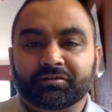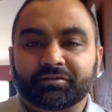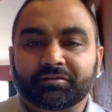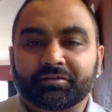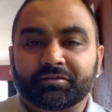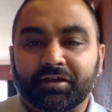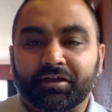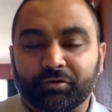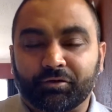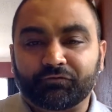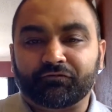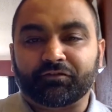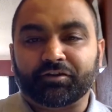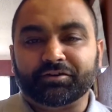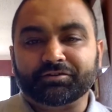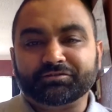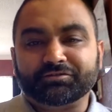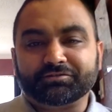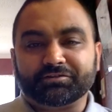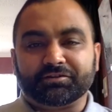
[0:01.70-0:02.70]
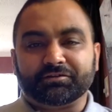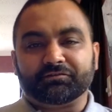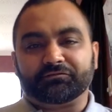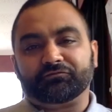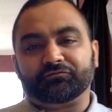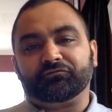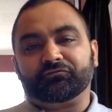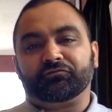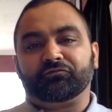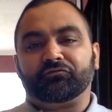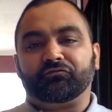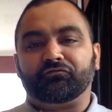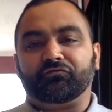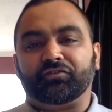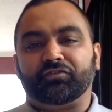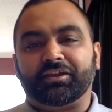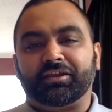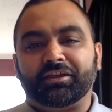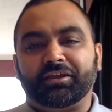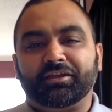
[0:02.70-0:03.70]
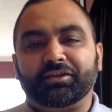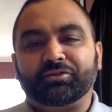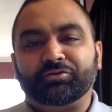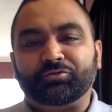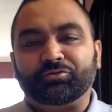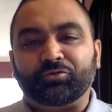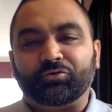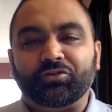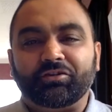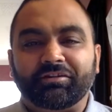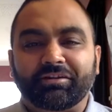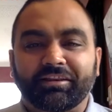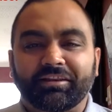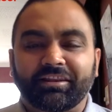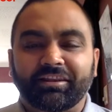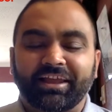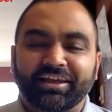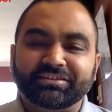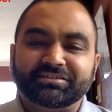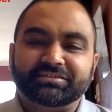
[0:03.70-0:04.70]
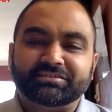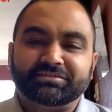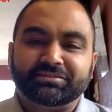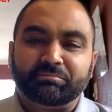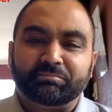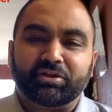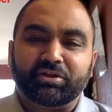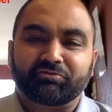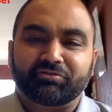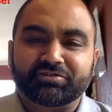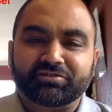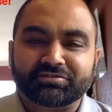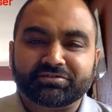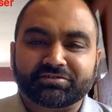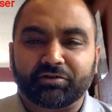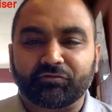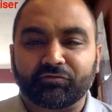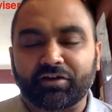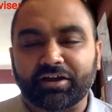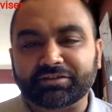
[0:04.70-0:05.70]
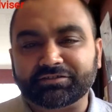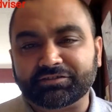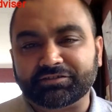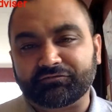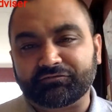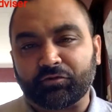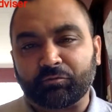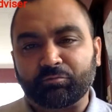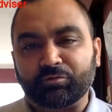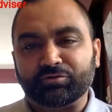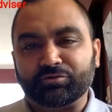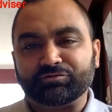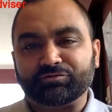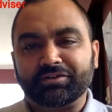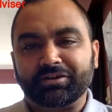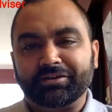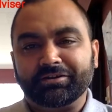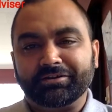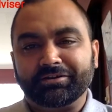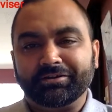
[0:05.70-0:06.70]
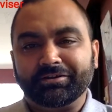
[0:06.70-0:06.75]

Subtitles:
Hello, friends. Vinay, your licensed immigration advisor from New Zealand.